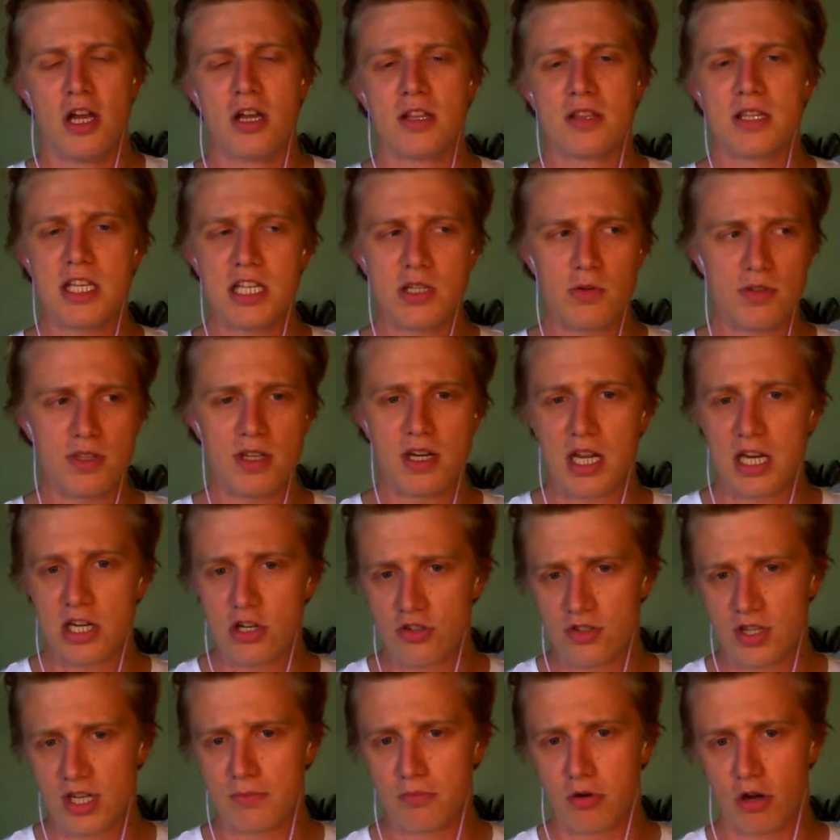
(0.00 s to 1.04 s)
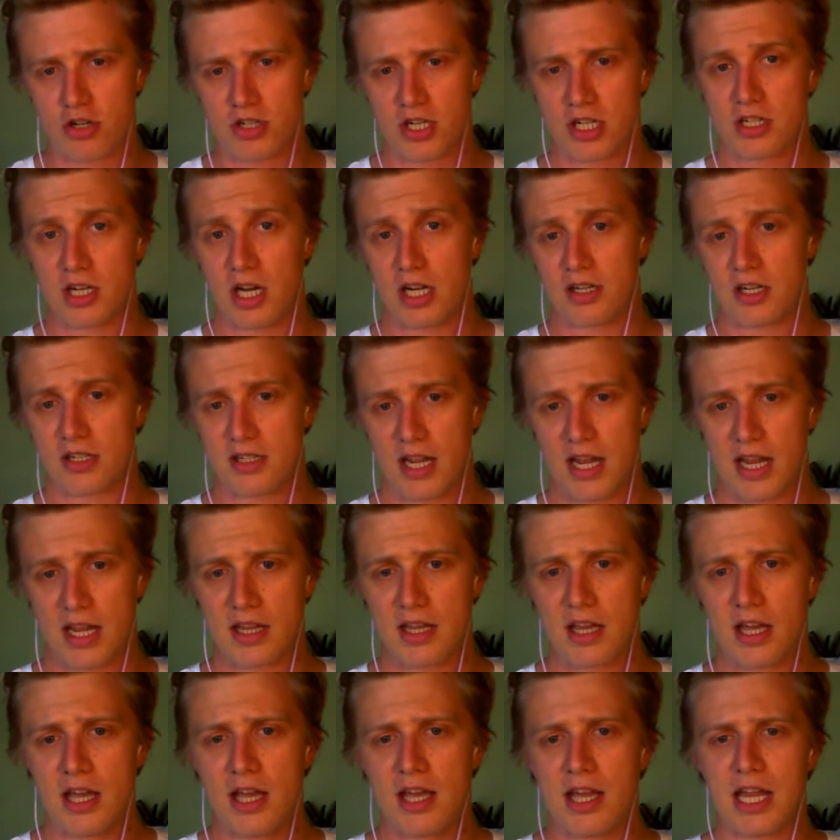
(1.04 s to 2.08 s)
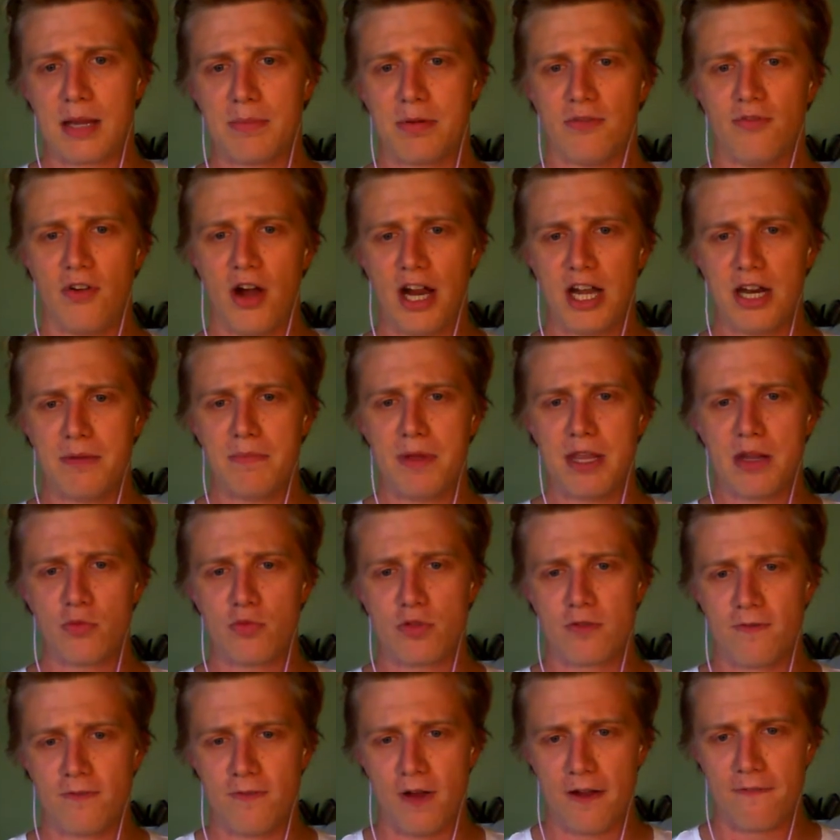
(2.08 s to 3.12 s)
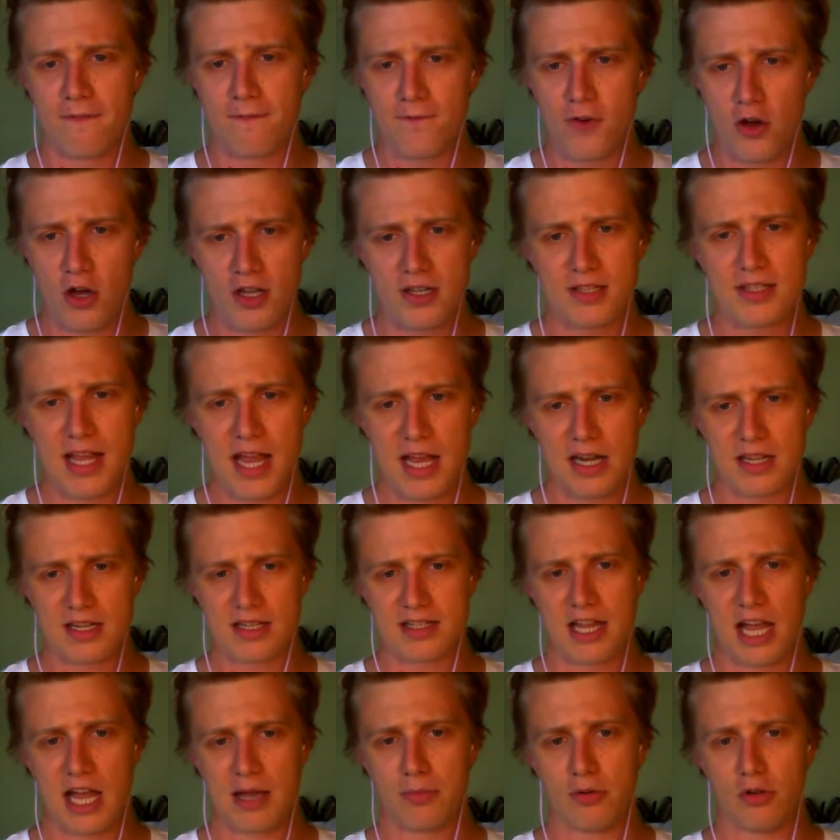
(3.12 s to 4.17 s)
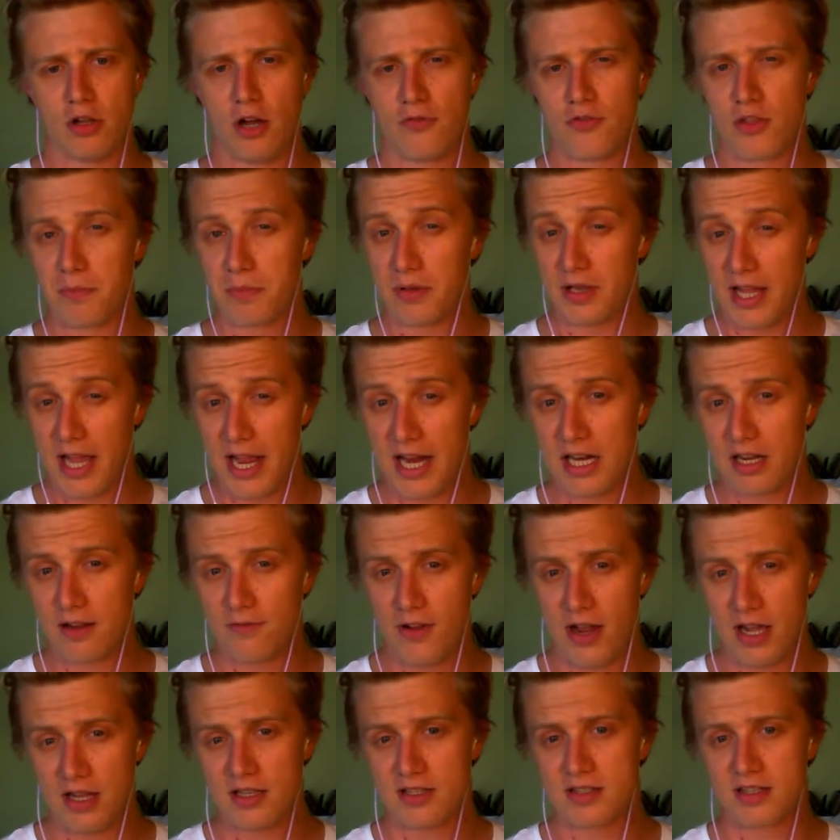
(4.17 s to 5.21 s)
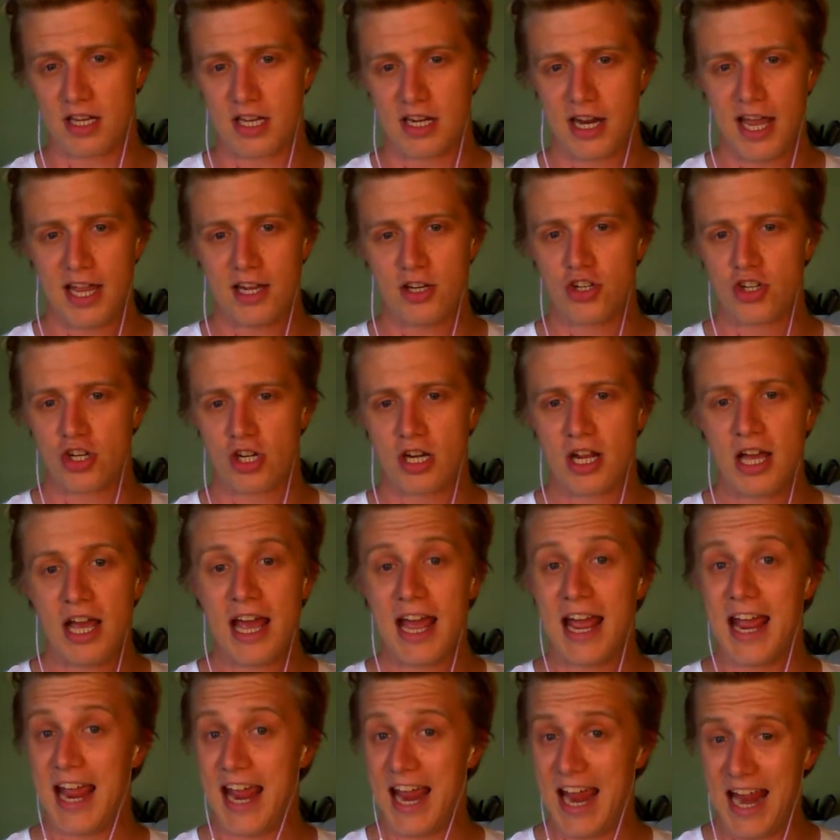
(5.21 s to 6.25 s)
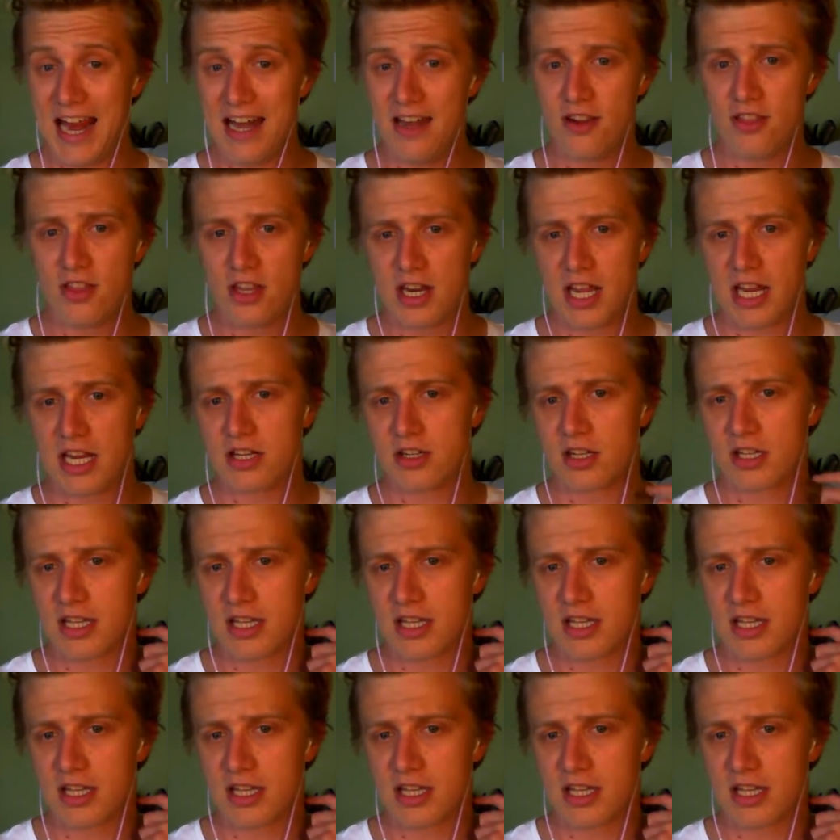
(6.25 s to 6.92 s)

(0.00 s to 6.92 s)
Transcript: This was an interesting project to undertake. It provided me with a first-hand example of the planning fallacy in action and the need to